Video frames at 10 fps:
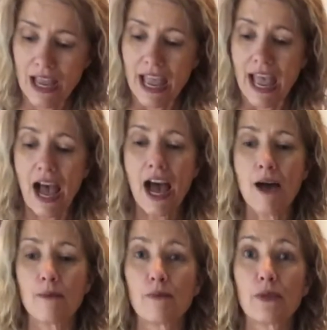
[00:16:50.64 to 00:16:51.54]

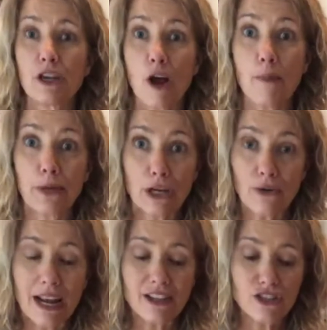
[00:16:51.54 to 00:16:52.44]
a
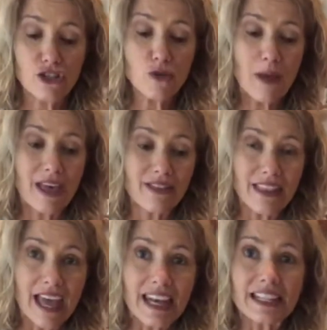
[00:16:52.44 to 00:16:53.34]
pureed soup, and
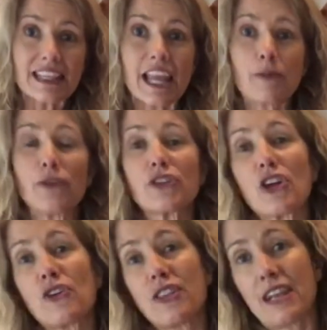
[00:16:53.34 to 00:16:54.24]
then it's able to
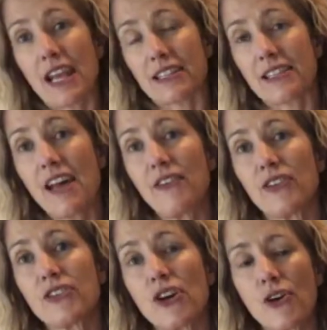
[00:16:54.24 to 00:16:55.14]
go to the next level.
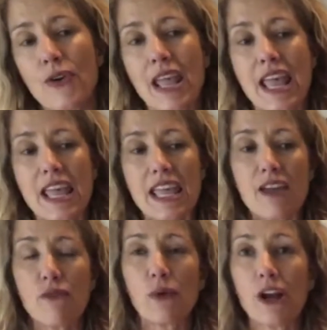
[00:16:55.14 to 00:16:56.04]
So
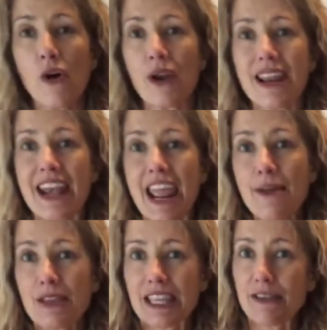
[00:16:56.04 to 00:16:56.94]
if we don't
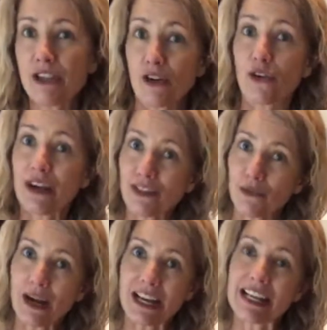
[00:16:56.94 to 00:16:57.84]
create the
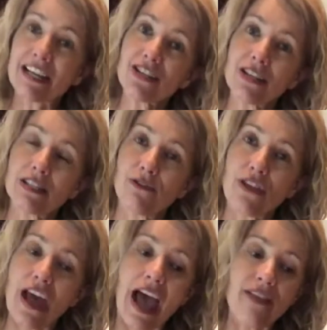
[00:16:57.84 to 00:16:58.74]
right conditions for
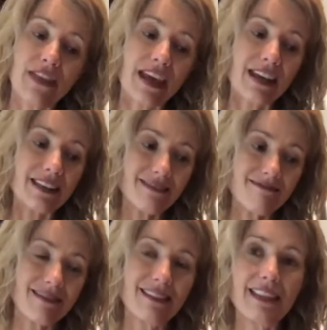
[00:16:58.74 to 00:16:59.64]
that, then
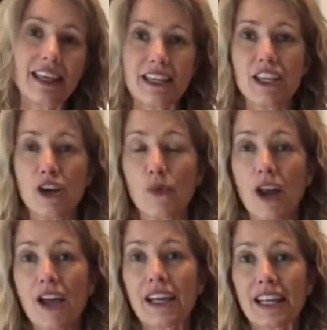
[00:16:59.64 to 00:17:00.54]
we're
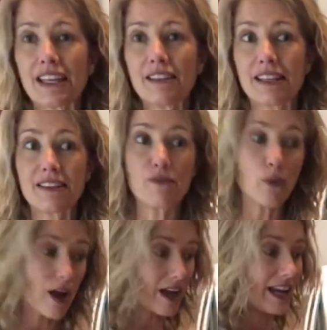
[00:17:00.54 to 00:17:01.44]
not going
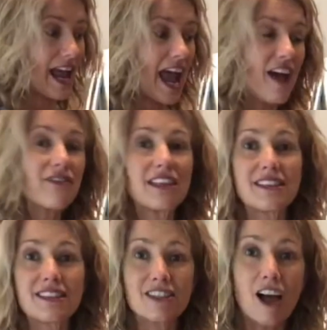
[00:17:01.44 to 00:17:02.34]
to have
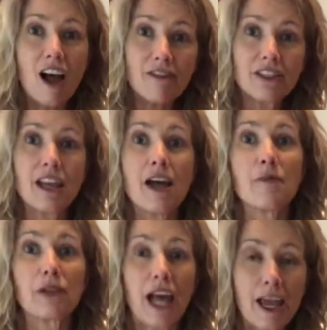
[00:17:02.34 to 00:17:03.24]
these soft,
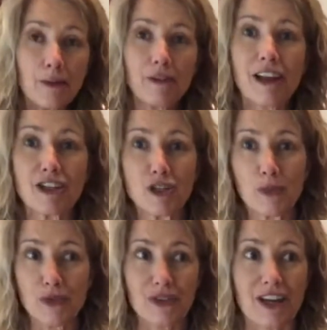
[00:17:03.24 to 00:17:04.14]
pliable
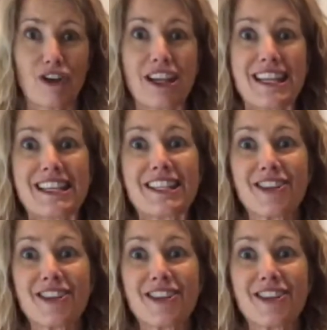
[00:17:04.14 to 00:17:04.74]
vegetables that are easier